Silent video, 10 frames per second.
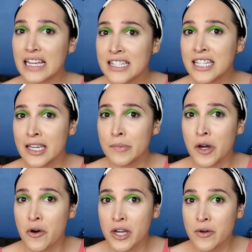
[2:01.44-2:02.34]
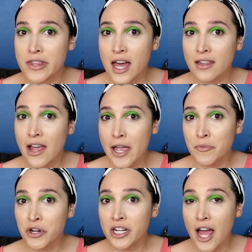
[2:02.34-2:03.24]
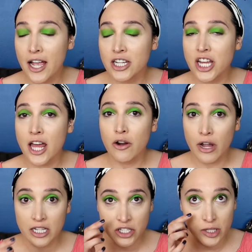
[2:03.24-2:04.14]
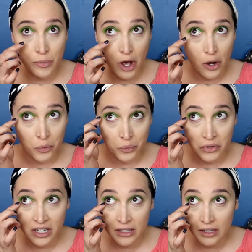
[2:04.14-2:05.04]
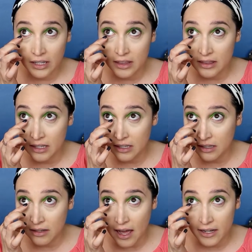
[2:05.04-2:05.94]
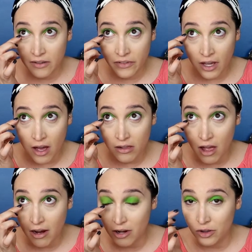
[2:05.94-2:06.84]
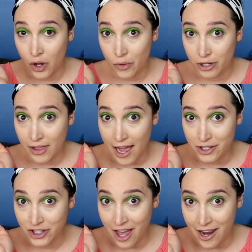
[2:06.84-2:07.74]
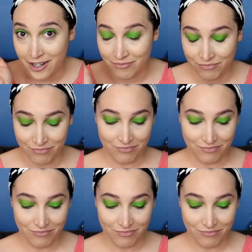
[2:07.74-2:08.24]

Let's keep going with that lime green eyeshadow and just put a really thin line of it along our lower lash line.